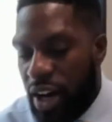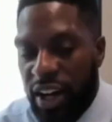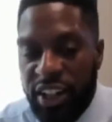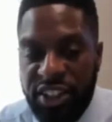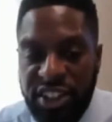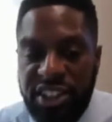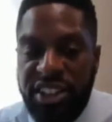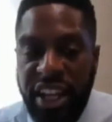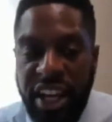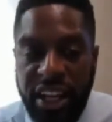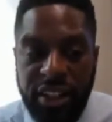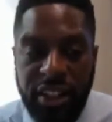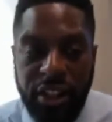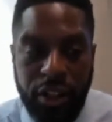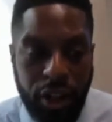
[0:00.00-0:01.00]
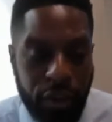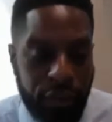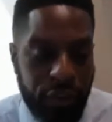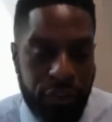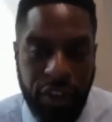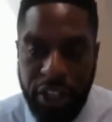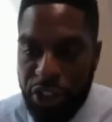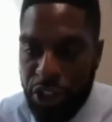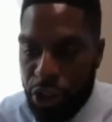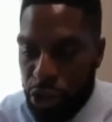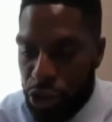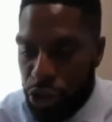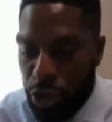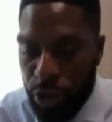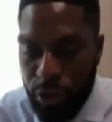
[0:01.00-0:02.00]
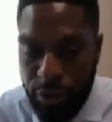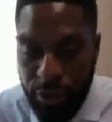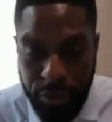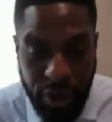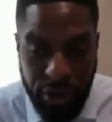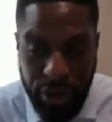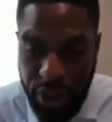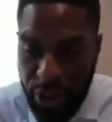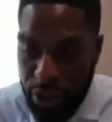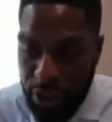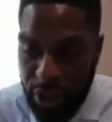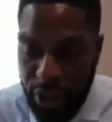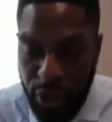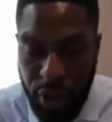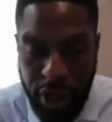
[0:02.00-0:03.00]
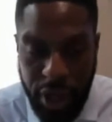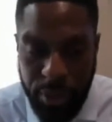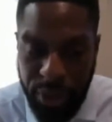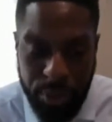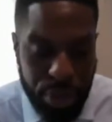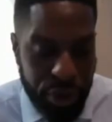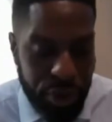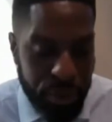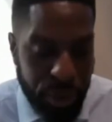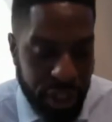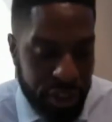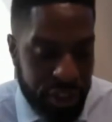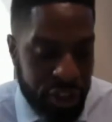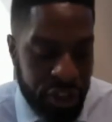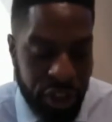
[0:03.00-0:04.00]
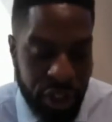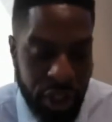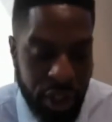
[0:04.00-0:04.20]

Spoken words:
understanding of infection control from very early on. I mean, pretty much,